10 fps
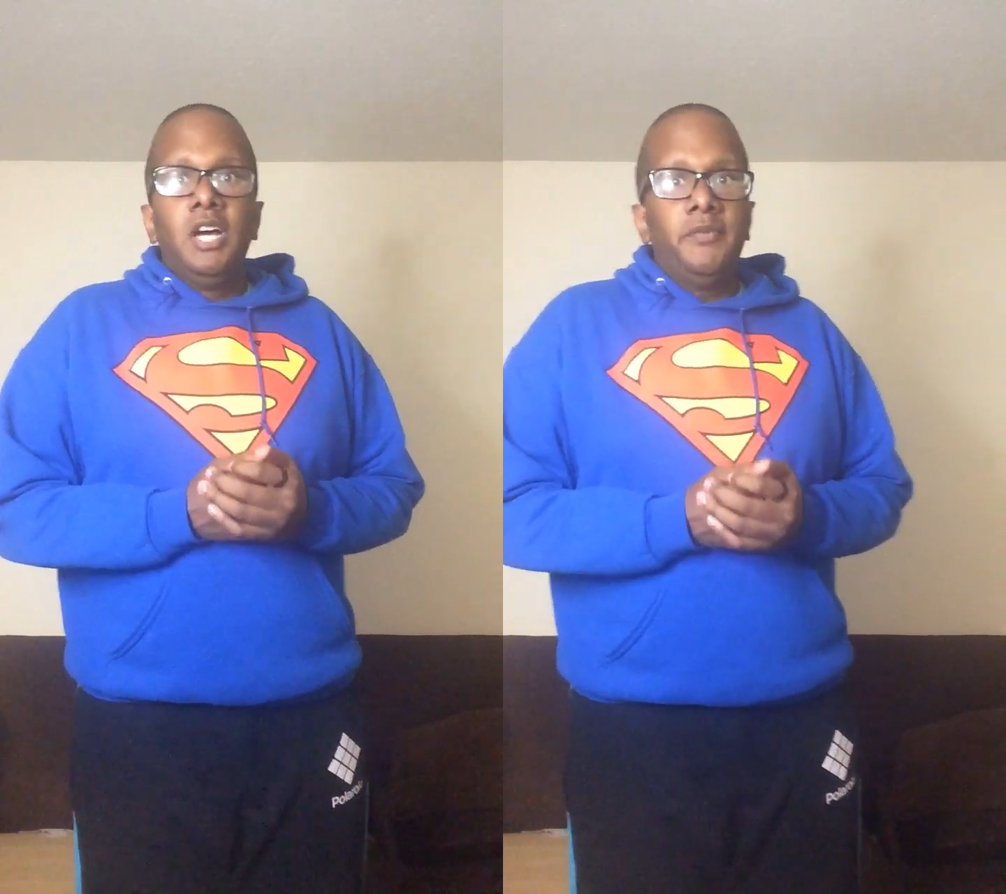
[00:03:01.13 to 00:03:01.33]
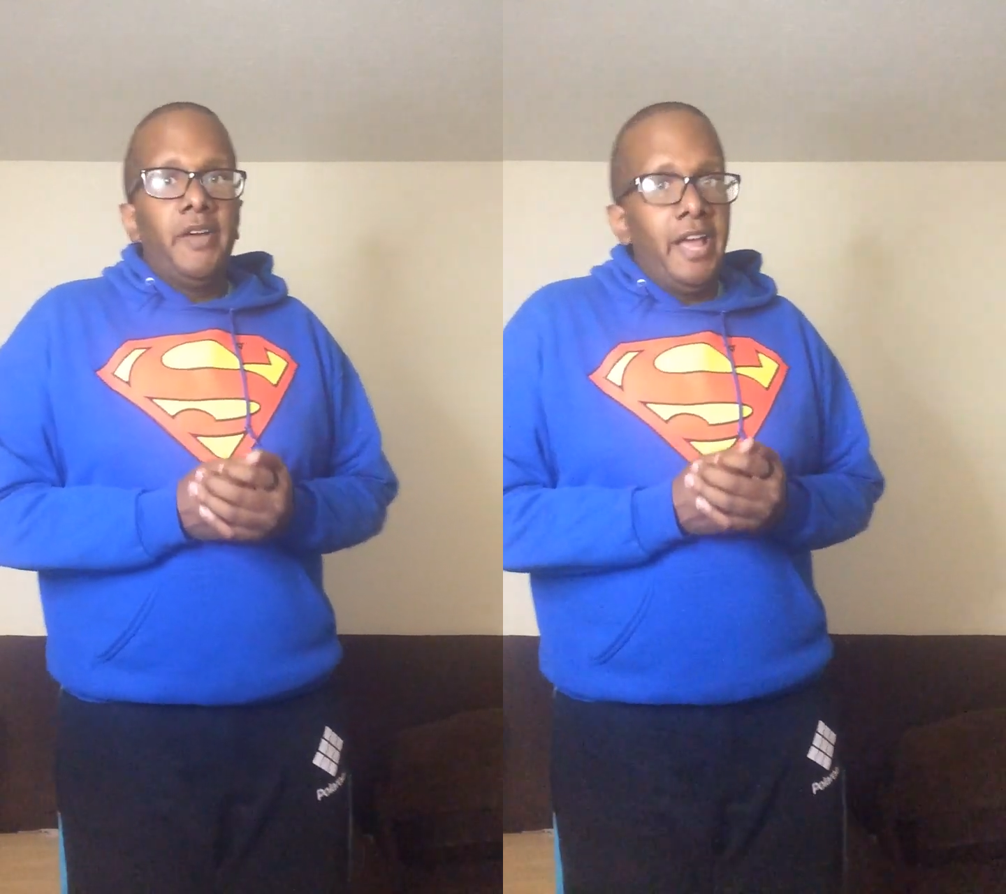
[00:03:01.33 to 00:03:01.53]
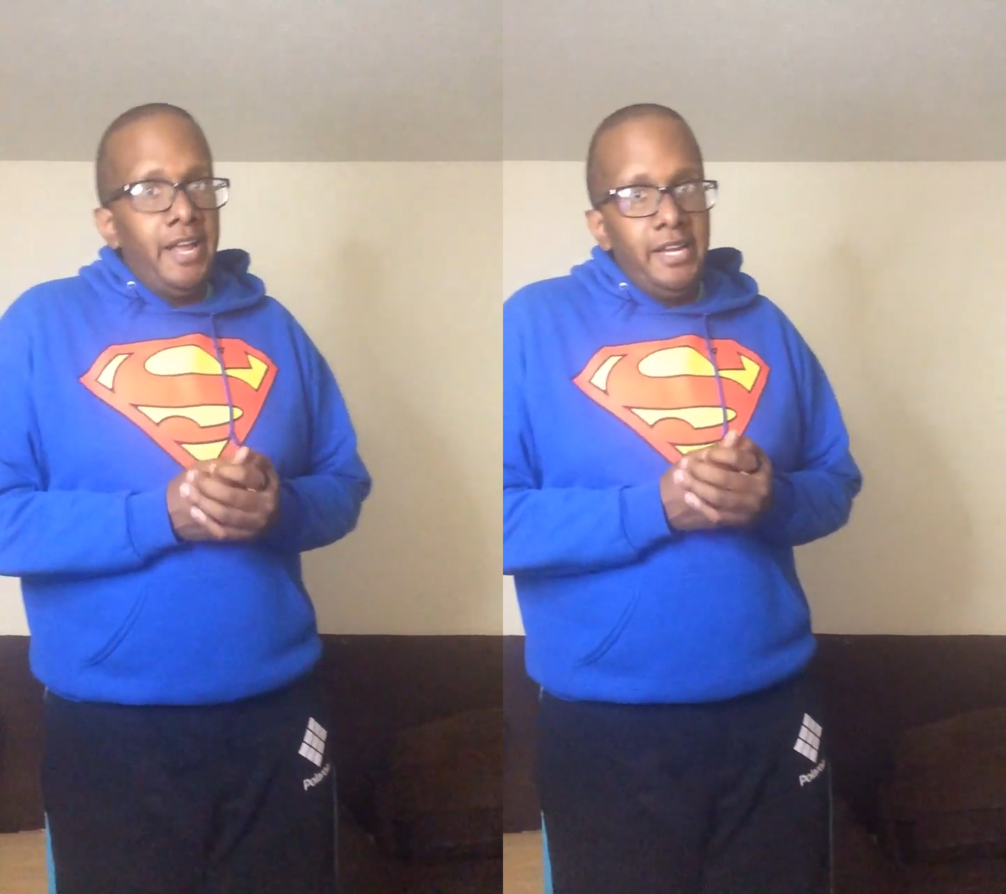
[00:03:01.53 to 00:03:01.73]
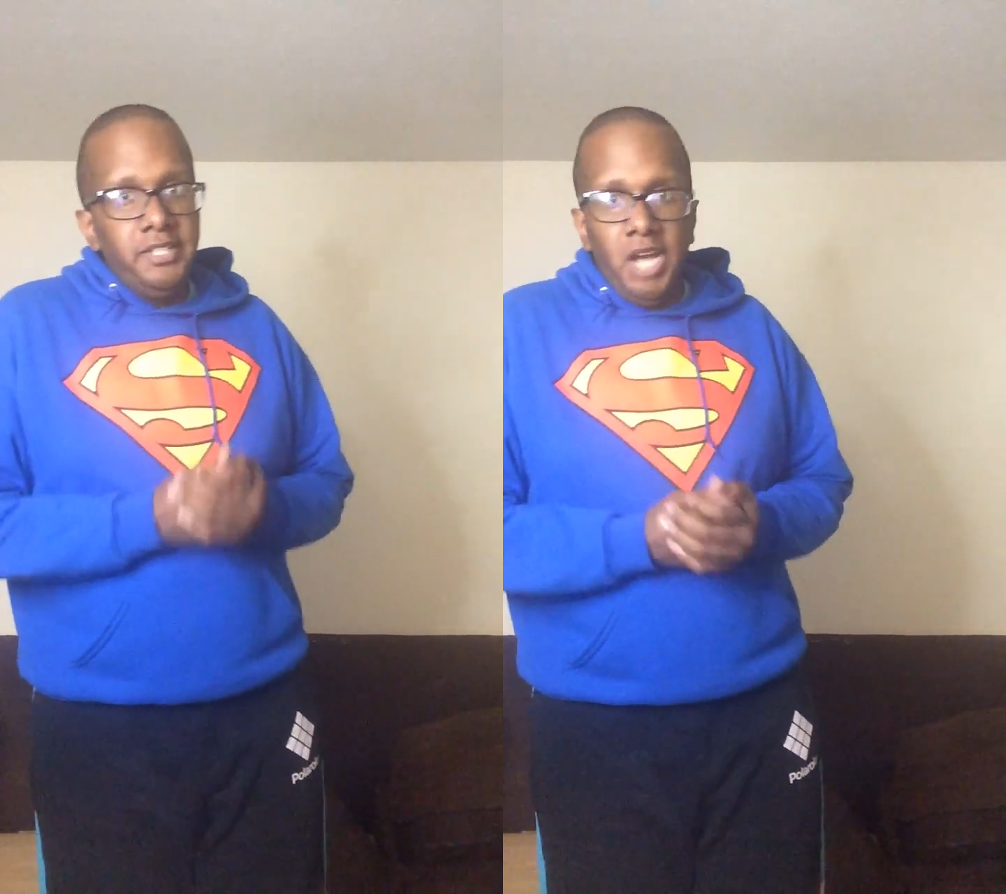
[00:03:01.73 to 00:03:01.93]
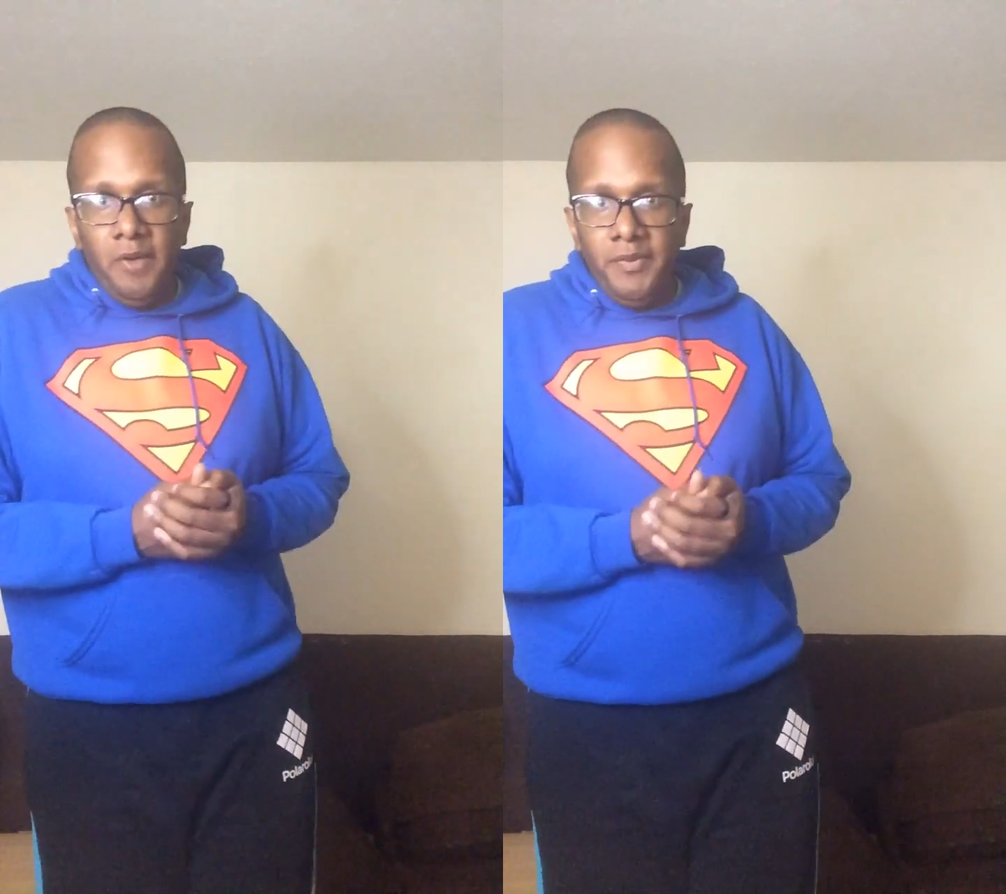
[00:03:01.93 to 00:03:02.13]
Of an
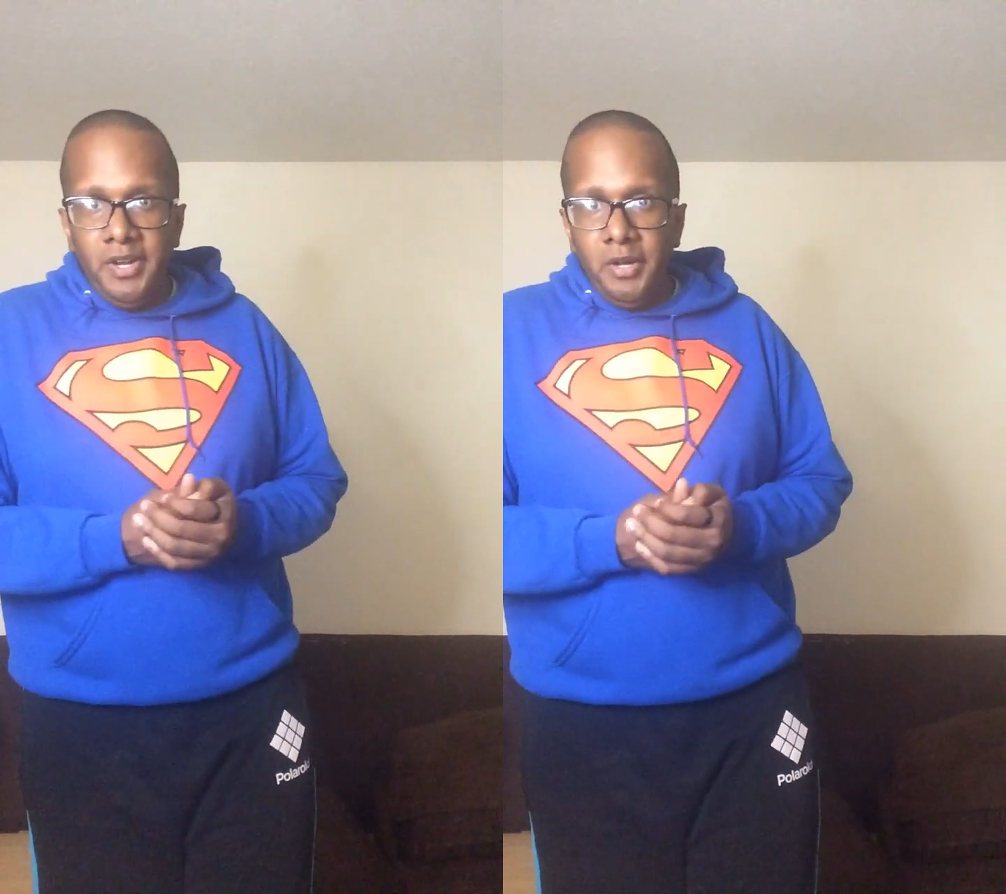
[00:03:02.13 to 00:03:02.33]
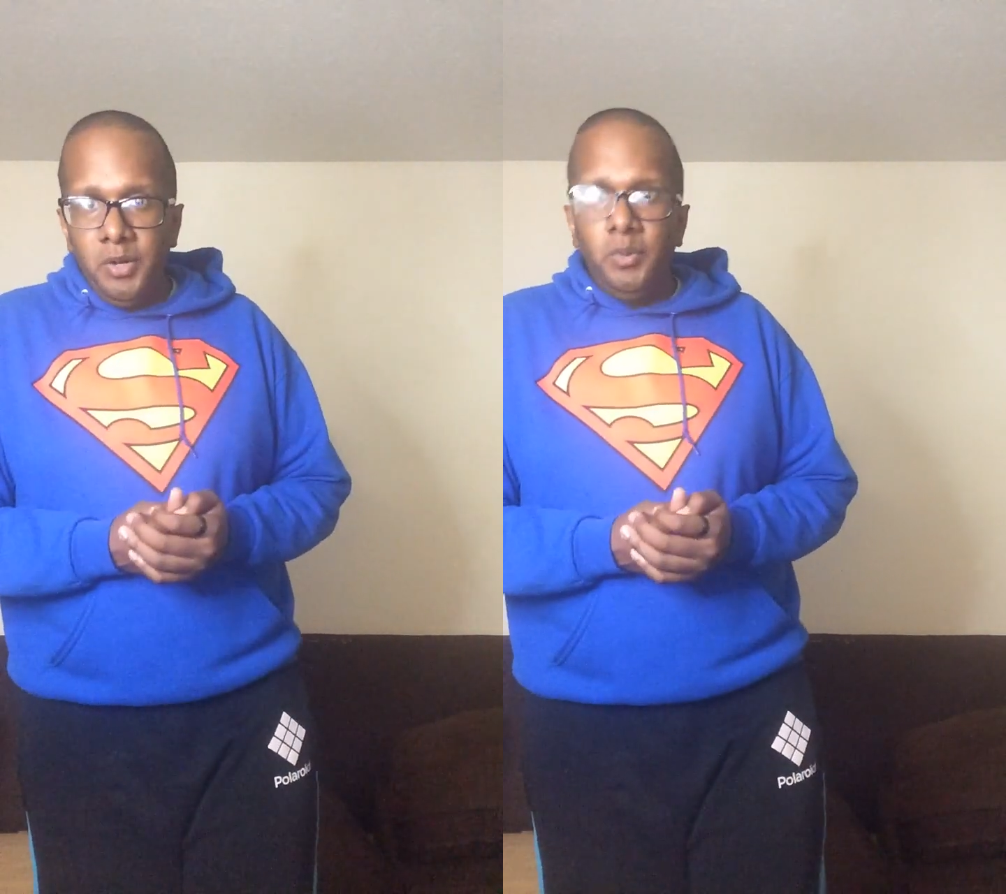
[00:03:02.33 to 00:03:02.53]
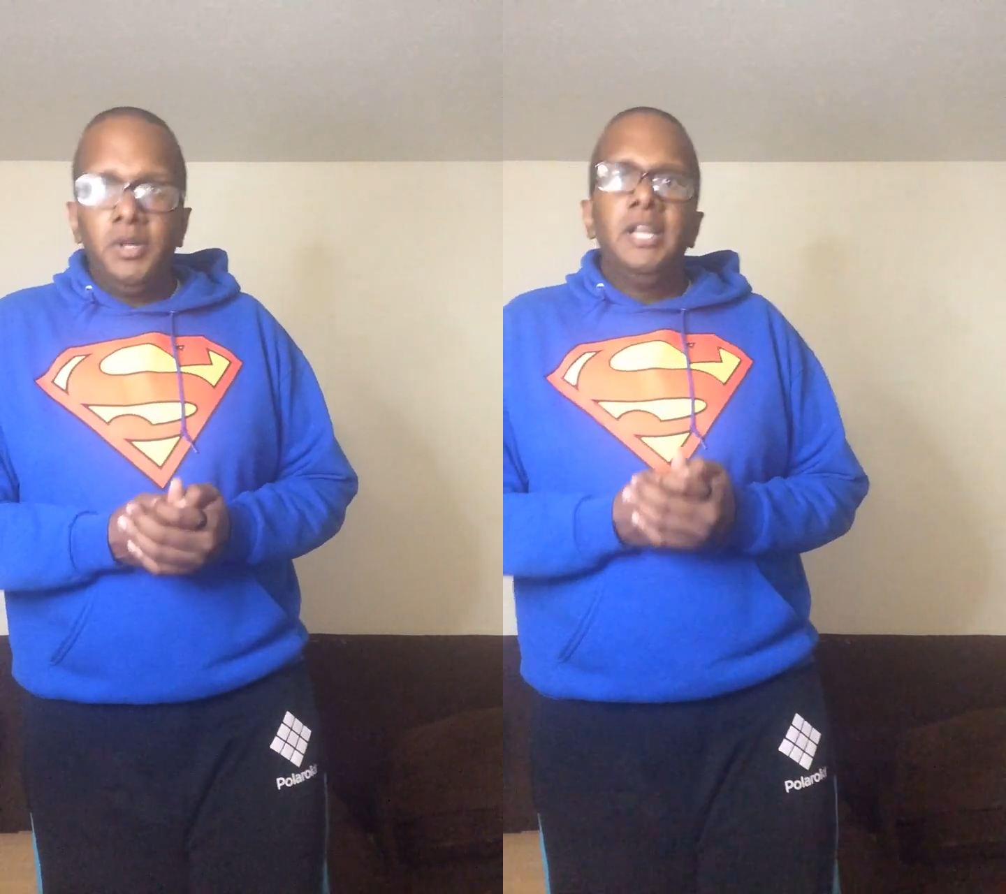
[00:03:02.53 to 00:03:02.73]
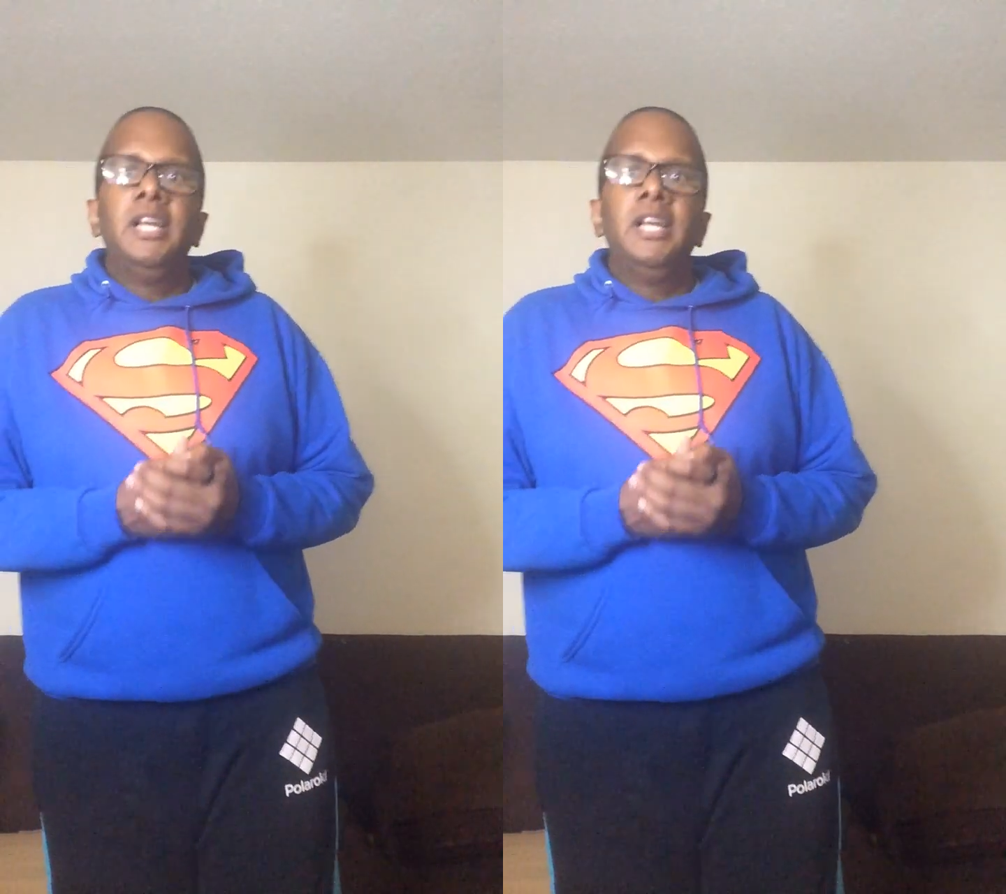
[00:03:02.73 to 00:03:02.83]
AEW,